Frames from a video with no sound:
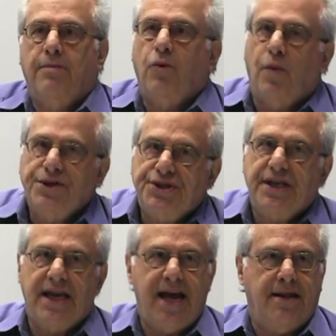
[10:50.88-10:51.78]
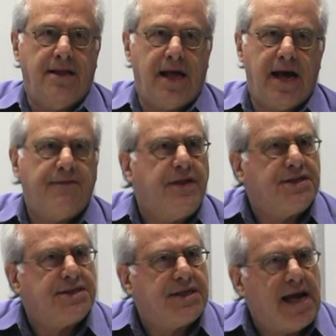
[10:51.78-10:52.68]
But once again, they have
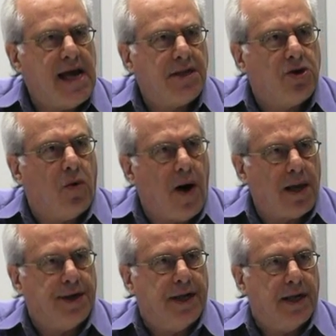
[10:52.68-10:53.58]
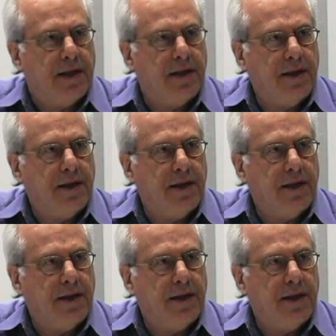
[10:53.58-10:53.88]
this sad quality.